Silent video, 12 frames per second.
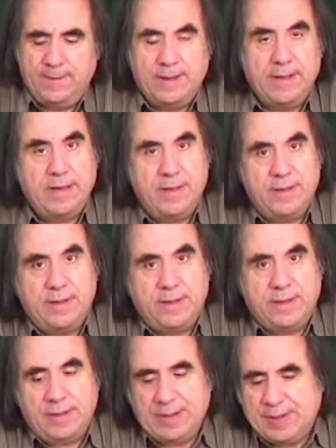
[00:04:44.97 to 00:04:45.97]
and
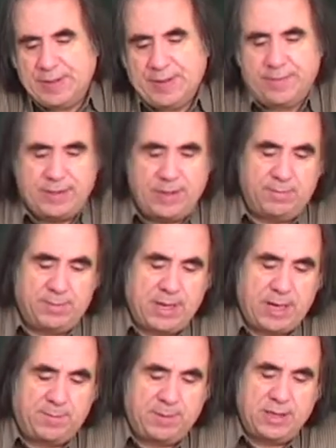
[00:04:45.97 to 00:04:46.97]
then
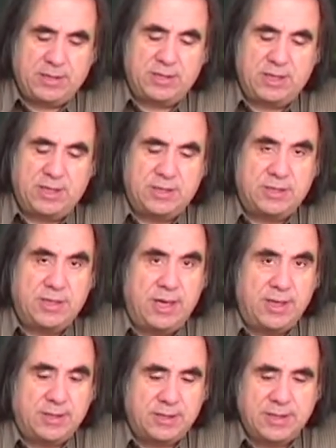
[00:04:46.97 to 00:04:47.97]
black plays
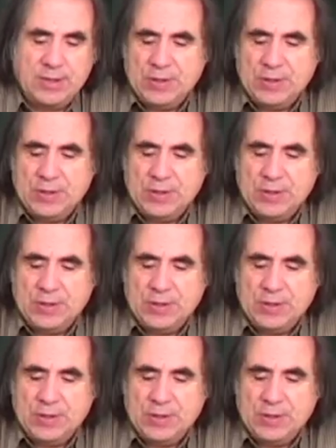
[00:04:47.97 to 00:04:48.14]
e6,